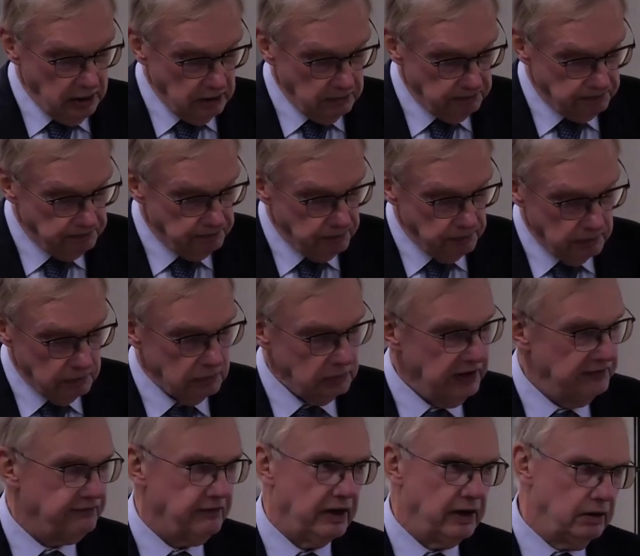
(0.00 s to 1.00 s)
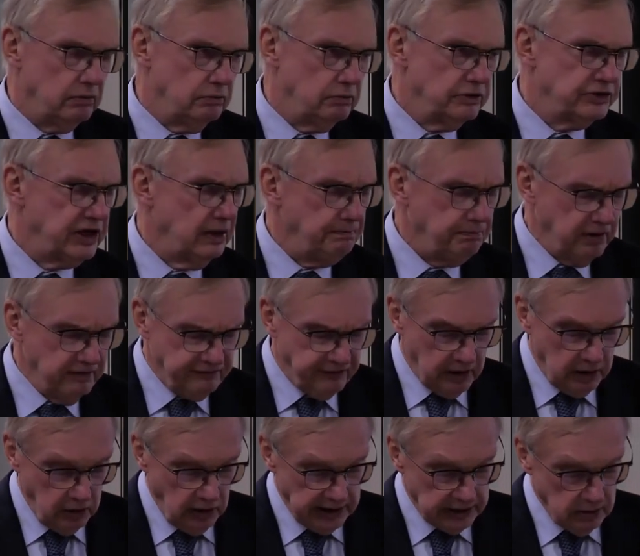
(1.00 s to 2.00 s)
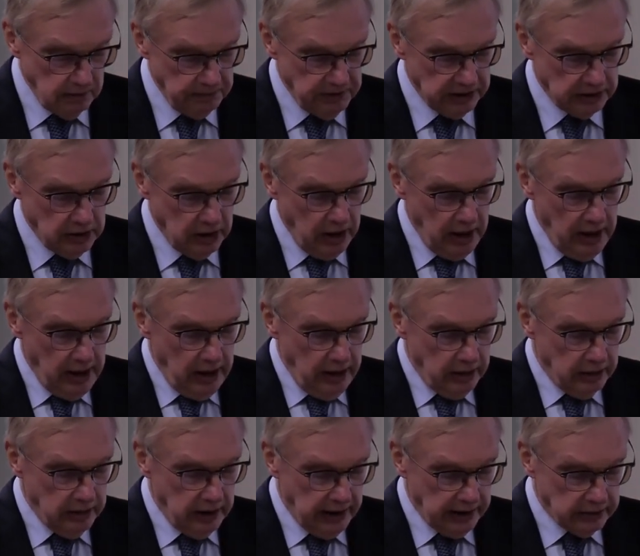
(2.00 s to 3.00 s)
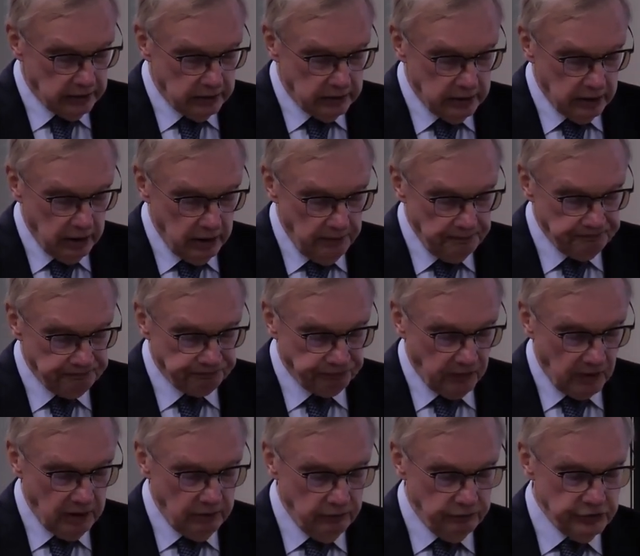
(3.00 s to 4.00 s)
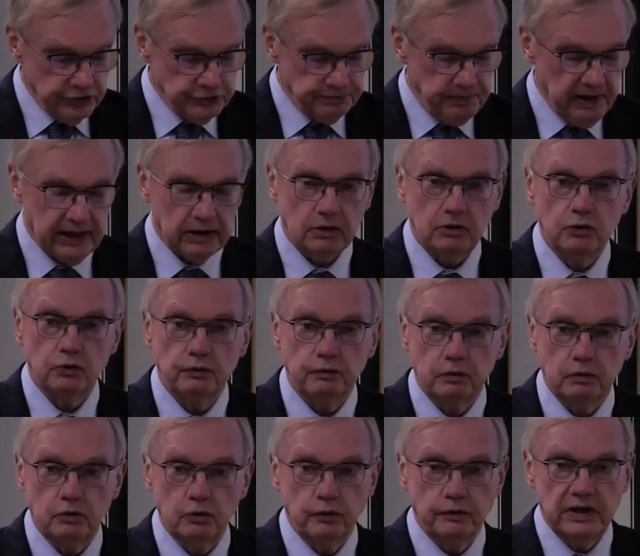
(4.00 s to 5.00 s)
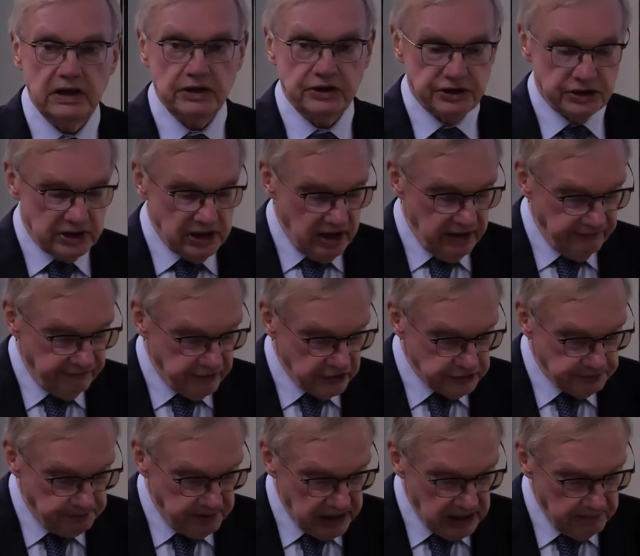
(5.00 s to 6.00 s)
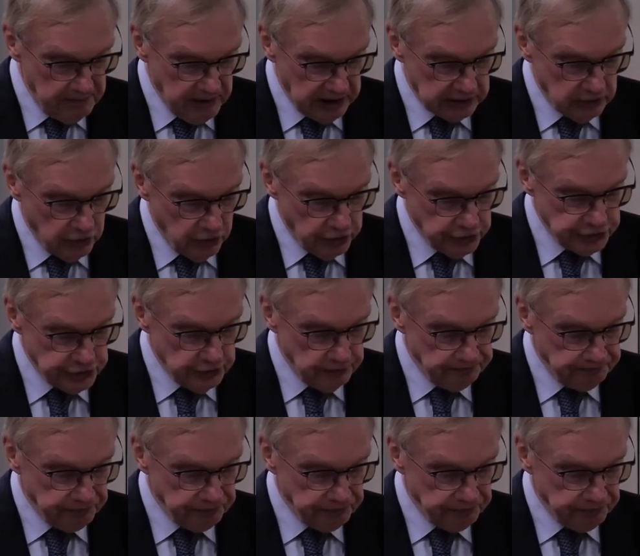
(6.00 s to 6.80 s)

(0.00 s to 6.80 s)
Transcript: in, if I simplify a little bit, that um, respect to, to these CFSP matters,